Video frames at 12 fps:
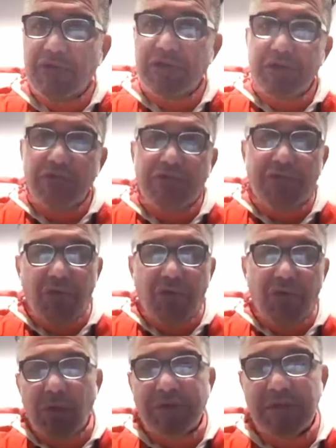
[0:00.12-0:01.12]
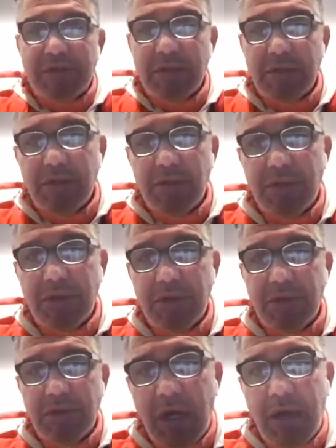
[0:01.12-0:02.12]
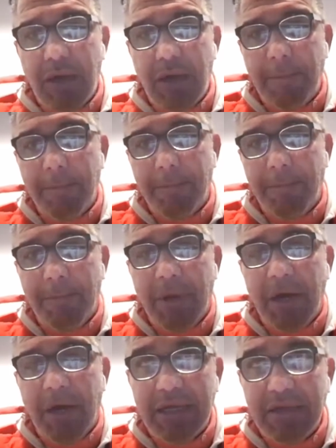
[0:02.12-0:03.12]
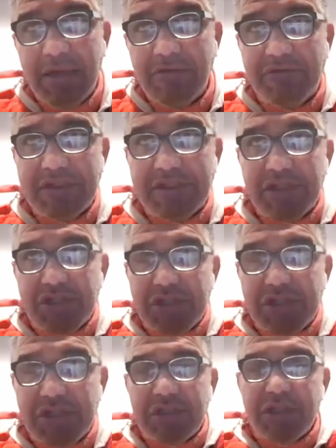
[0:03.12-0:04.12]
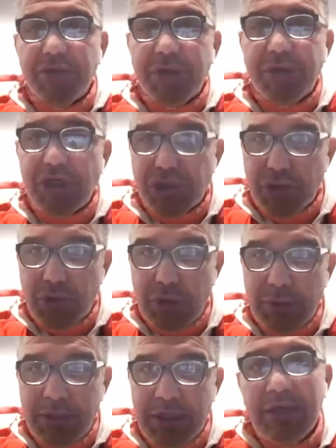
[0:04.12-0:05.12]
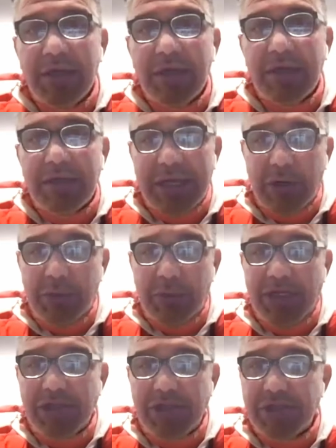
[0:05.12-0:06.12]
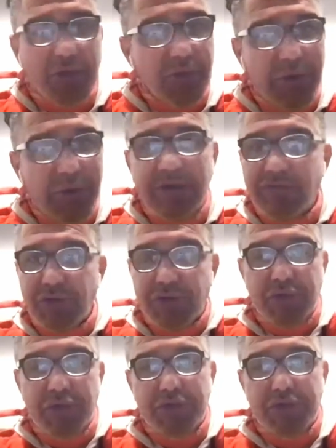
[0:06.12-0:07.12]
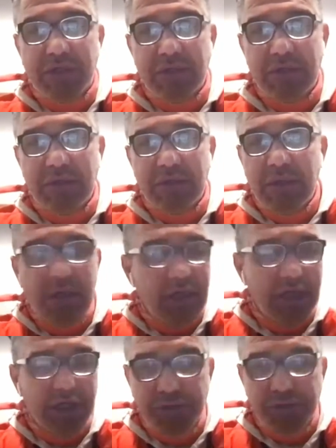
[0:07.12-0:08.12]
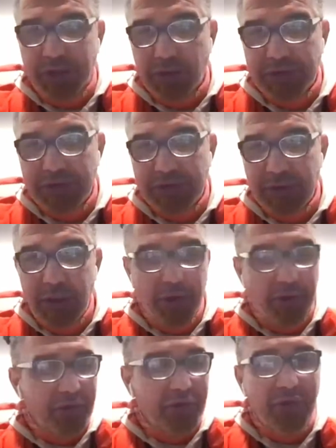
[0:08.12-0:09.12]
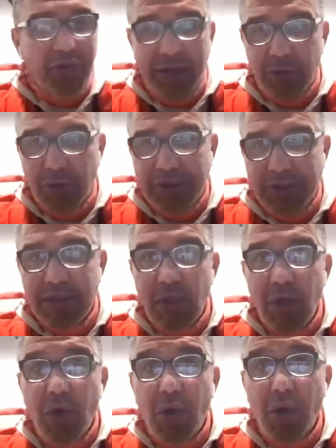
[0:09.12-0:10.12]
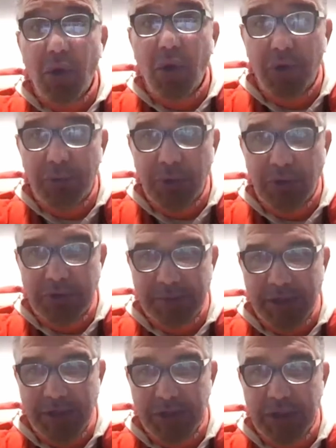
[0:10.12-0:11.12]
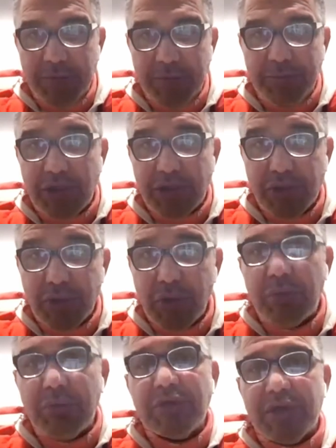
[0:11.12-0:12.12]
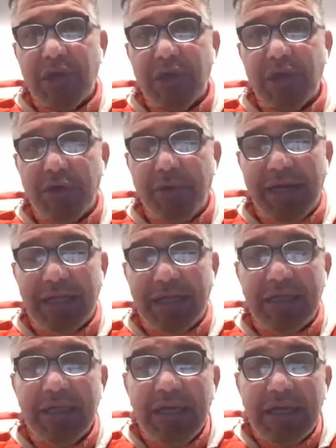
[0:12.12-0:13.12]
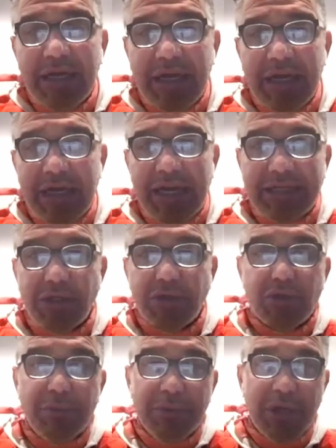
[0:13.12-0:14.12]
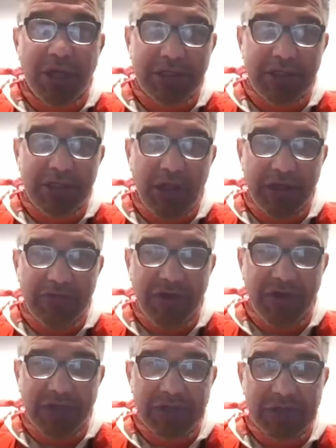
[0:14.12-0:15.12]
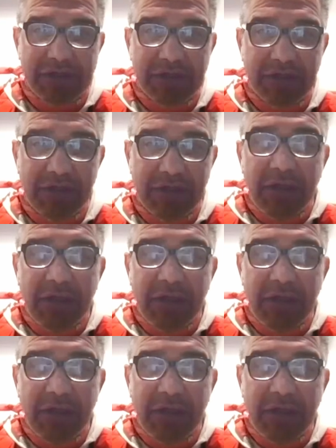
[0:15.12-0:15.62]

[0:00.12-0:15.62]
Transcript: first and foremost, my physicians need to assure me that our patients are ready for surgery. Adrenals, thyroids, hormones, especially because hormones are directly connected to blood clotting factors.